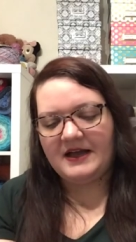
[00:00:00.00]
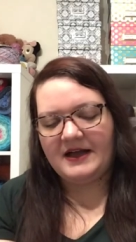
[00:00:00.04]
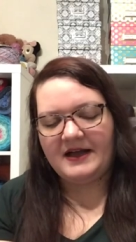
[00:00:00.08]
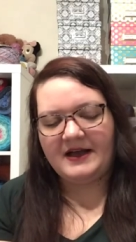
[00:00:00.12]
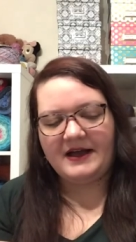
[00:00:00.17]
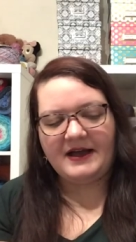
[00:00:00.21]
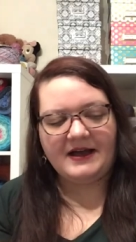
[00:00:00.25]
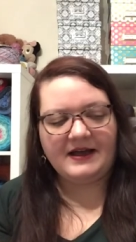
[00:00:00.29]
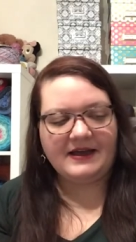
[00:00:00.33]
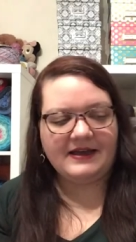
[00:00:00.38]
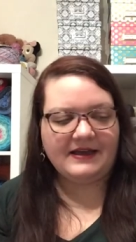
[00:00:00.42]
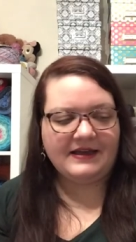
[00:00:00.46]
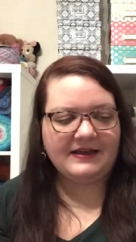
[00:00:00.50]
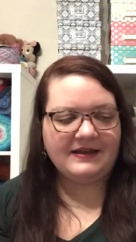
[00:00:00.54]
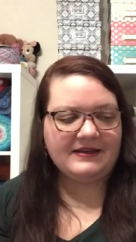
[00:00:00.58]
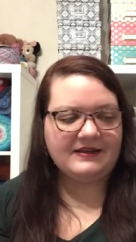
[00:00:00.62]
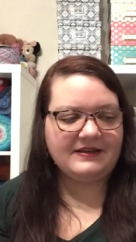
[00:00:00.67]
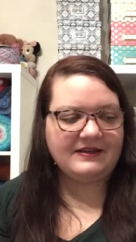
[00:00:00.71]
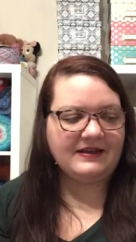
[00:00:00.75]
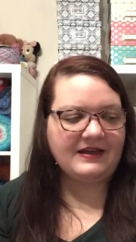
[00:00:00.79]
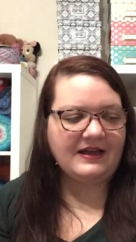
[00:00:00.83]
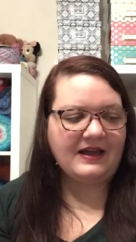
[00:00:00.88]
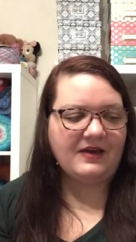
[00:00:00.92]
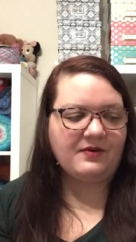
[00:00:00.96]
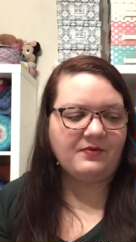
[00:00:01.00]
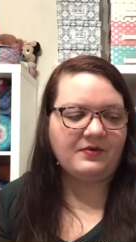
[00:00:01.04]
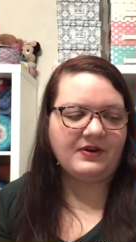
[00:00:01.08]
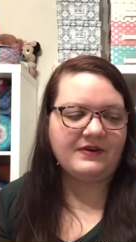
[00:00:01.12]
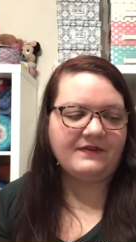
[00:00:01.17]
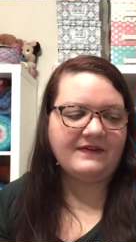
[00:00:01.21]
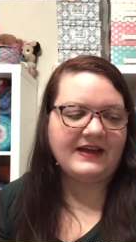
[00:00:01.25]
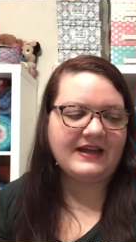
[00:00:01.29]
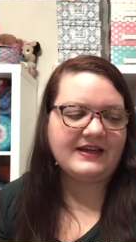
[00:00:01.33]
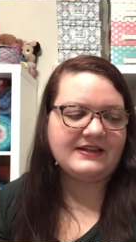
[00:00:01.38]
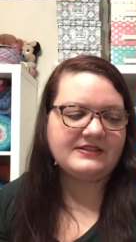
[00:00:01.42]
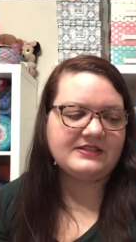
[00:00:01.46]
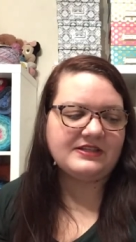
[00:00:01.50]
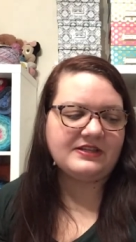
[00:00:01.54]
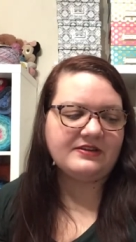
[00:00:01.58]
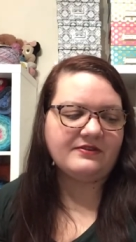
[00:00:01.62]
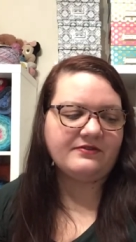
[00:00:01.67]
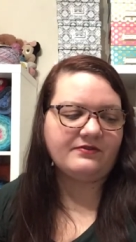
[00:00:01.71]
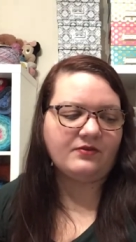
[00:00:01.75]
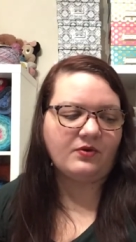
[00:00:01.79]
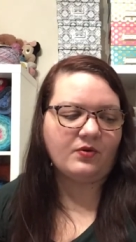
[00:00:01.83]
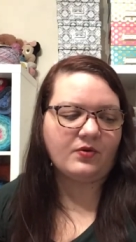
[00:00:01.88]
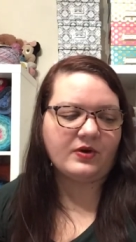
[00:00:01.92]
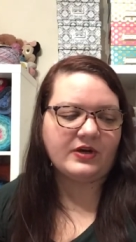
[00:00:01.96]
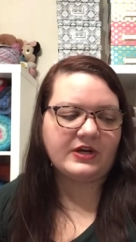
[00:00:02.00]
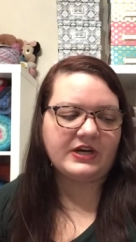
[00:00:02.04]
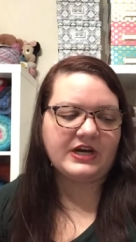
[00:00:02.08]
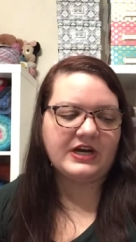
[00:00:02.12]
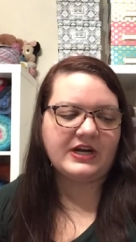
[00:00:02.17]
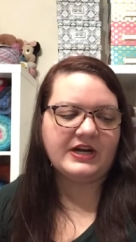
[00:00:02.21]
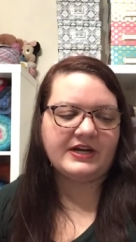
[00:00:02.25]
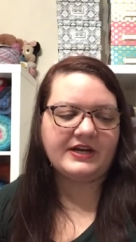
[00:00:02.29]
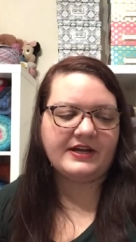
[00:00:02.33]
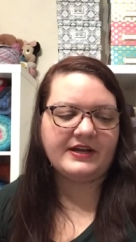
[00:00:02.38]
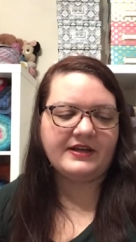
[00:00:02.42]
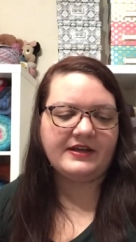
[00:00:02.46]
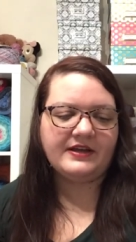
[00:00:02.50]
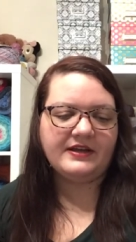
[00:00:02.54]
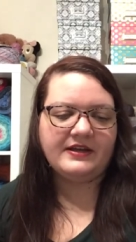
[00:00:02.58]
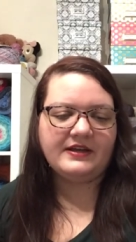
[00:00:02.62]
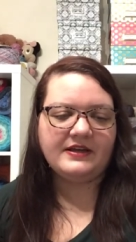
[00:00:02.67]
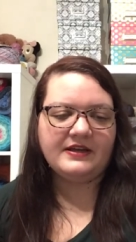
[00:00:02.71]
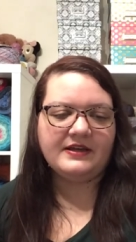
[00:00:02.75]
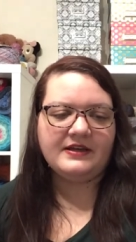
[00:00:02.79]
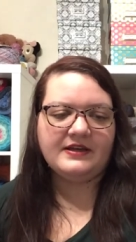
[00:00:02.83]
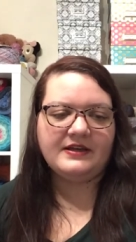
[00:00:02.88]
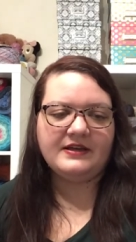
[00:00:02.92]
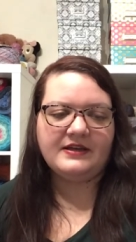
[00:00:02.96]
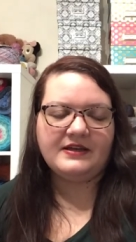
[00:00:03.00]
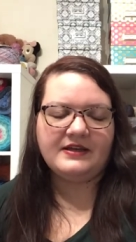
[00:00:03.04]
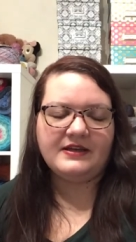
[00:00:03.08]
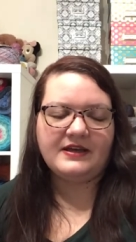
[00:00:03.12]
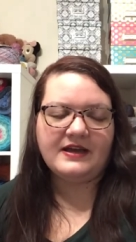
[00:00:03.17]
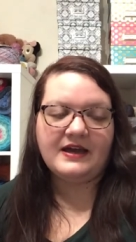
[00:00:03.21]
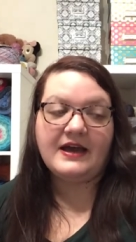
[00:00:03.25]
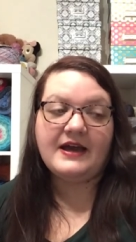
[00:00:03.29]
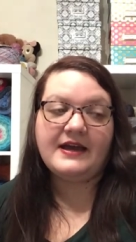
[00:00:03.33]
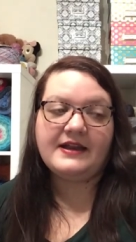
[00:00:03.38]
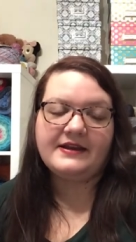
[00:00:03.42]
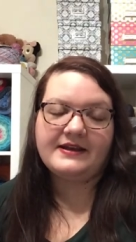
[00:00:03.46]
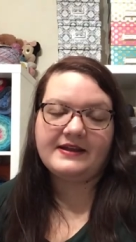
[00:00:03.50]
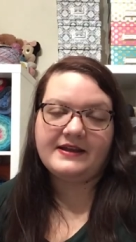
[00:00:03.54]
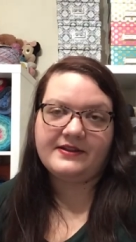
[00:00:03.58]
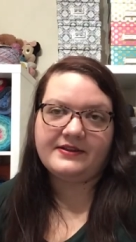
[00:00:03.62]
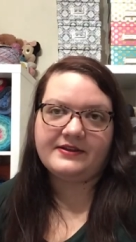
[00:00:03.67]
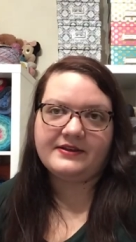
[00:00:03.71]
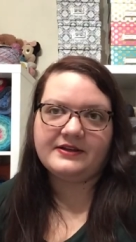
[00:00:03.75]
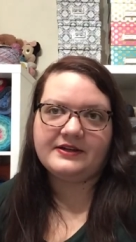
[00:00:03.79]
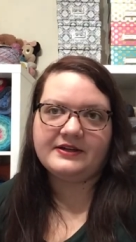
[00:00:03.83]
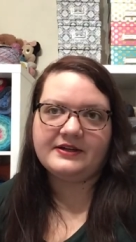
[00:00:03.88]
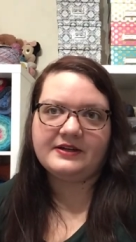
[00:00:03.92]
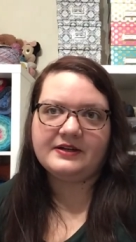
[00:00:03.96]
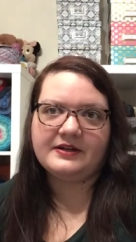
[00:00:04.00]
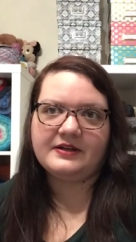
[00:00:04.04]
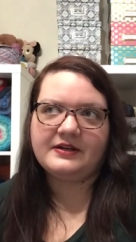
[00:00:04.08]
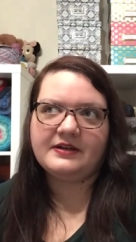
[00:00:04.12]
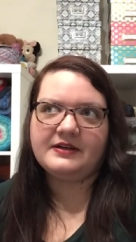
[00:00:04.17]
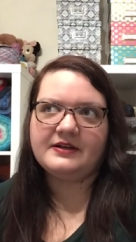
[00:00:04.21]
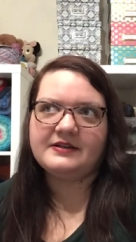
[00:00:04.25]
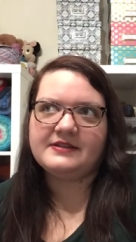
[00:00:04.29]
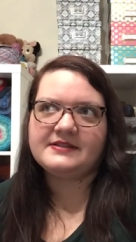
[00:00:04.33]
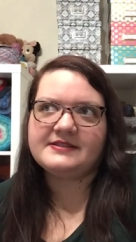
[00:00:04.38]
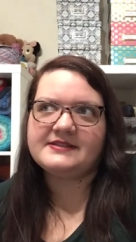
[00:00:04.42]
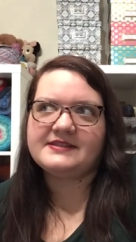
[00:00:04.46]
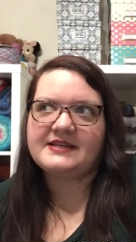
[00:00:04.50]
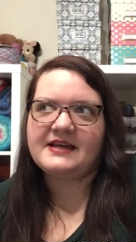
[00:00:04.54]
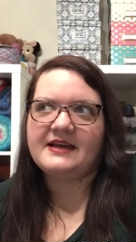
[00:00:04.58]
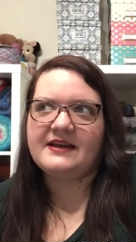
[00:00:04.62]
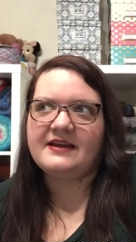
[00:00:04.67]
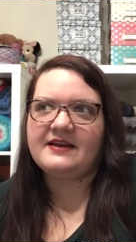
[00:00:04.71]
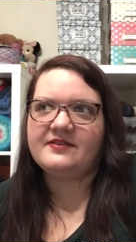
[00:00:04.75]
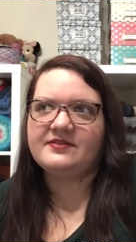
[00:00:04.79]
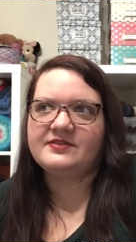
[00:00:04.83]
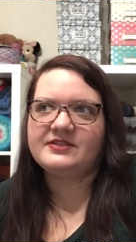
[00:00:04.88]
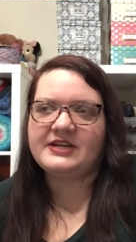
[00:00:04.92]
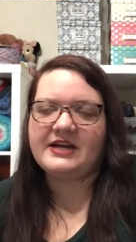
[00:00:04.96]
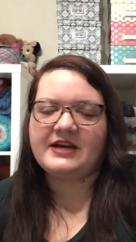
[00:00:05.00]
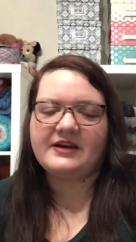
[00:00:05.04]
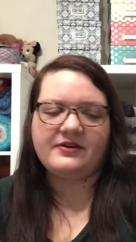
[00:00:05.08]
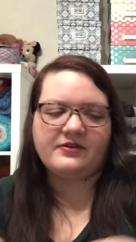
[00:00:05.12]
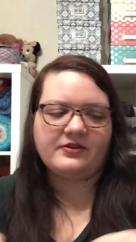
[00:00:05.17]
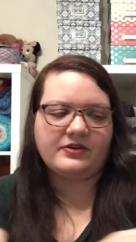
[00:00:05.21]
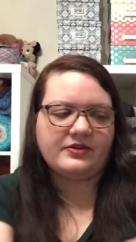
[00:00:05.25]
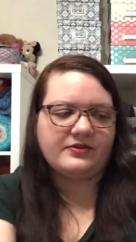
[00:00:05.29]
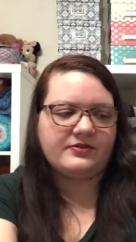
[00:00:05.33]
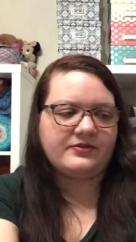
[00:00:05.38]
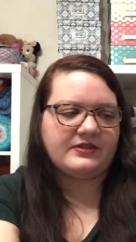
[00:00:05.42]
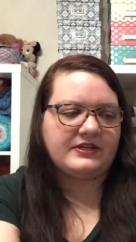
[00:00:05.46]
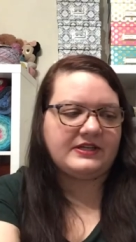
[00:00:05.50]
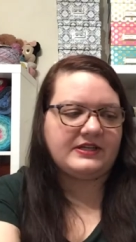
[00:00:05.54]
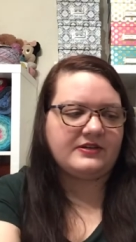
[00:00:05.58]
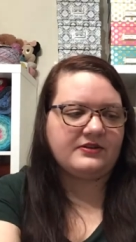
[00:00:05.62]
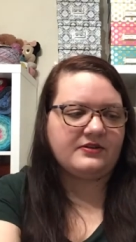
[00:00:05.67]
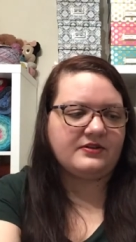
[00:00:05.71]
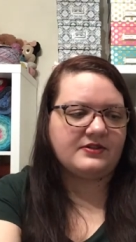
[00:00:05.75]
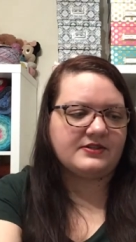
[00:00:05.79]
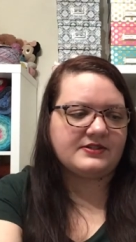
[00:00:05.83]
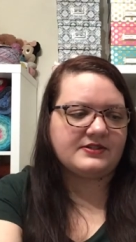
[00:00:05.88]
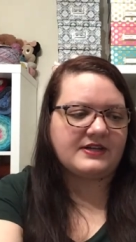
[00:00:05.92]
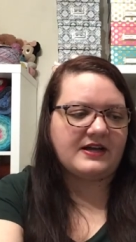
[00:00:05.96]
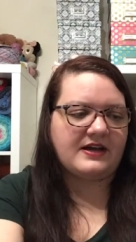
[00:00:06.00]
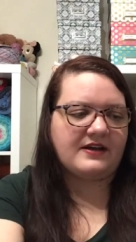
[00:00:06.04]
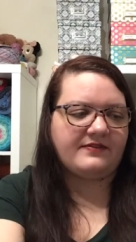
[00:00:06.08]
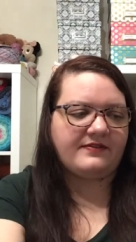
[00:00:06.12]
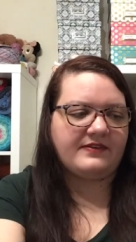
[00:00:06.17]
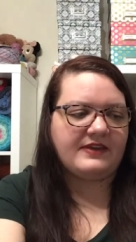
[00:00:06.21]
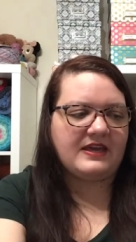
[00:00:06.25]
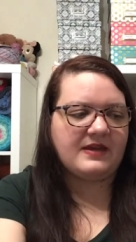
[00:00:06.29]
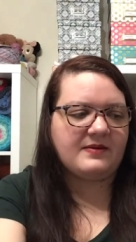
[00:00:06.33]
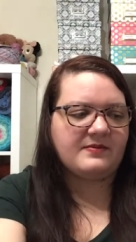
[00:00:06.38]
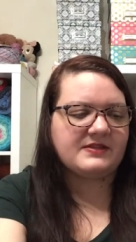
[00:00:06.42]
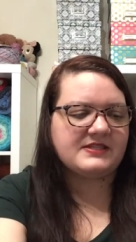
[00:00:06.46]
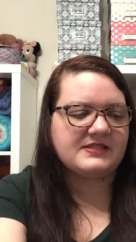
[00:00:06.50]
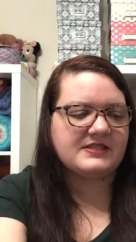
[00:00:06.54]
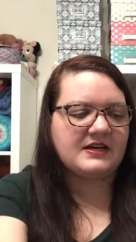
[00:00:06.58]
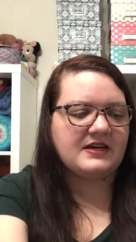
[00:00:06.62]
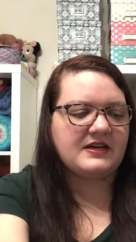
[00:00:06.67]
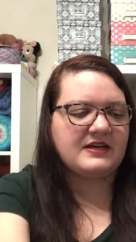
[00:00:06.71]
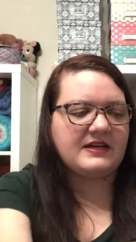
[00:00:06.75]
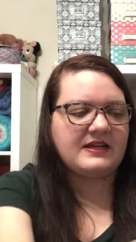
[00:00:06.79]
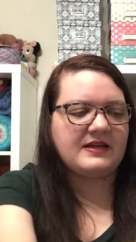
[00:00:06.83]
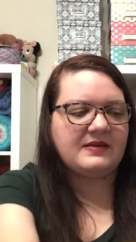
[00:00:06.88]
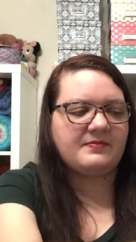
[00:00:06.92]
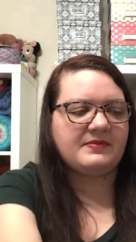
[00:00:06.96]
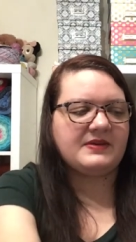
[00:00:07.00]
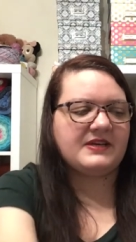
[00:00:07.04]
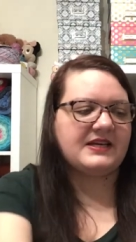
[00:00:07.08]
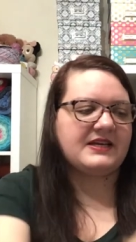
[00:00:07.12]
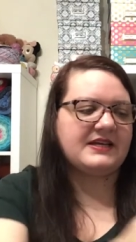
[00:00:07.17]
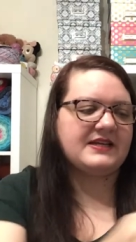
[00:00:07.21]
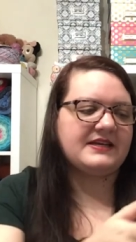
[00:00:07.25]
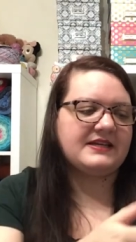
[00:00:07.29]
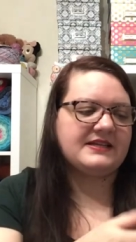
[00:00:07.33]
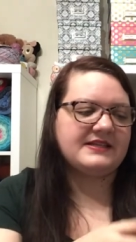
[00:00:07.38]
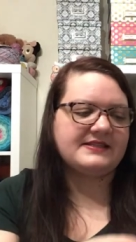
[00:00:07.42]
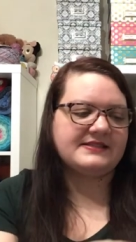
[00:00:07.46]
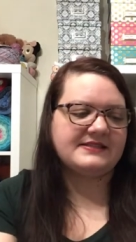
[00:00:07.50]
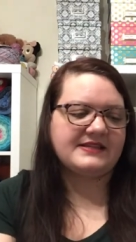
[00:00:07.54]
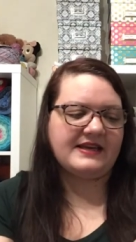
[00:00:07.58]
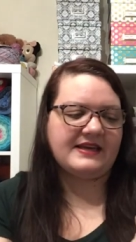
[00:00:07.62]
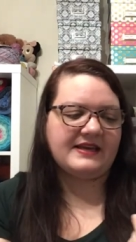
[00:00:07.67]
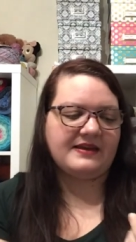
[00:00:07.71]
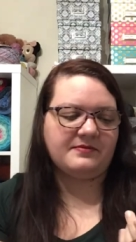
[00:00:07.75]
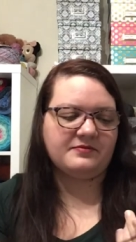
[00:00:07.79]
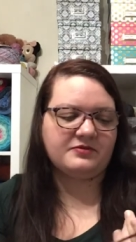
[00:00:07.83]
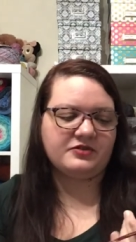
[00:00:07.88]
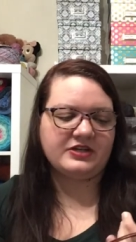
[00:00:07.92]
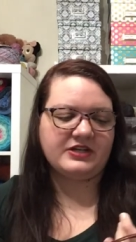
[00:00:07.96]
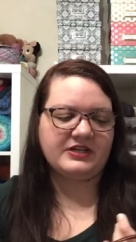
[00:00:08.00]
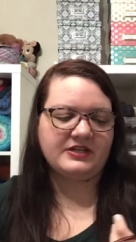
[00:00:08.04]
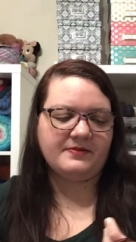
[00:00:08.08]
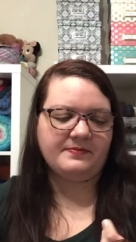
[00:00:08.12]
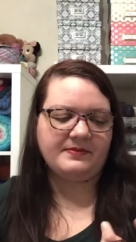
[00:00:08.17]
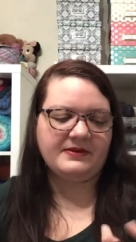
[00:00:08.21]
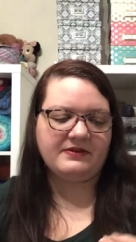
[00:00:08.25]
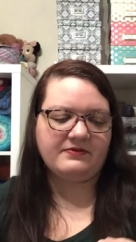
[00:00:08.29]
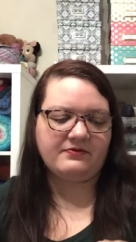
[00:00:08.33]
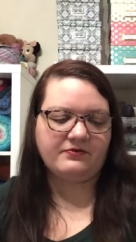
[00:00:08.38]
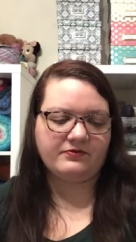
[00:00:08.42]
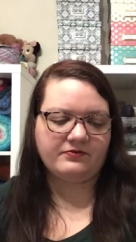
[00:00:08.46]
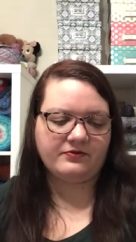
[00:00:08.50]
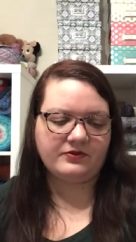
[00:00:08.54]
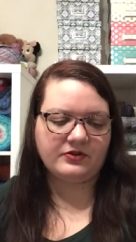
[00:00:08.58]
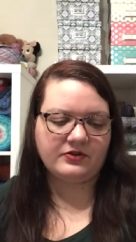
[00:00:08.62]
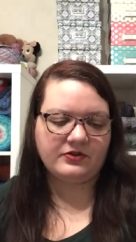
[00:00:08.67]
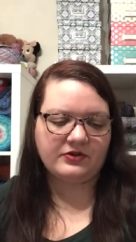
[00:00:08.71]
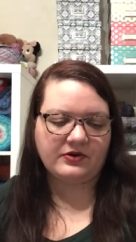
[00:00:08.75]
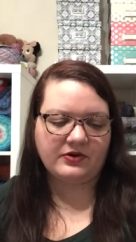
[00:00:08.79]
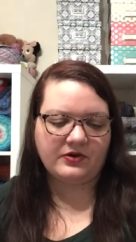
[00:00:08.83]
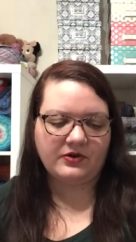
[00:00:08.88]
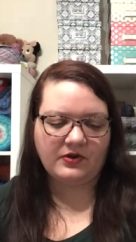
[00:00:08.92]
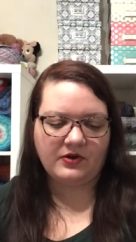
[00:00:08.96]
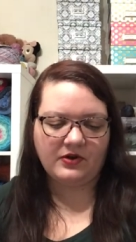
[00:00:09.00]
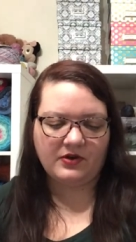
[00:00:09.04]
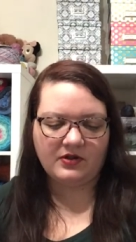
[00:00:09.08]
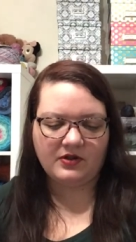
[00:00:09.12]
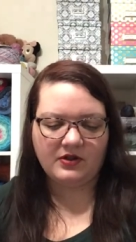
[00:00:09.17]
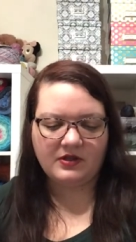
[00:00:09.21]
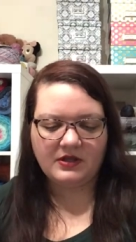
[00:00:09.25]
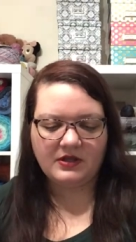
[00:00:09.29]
I, I would have had to have ordered another set of ChiaoGoo needles off Amazon, and because I am trying to be frugal,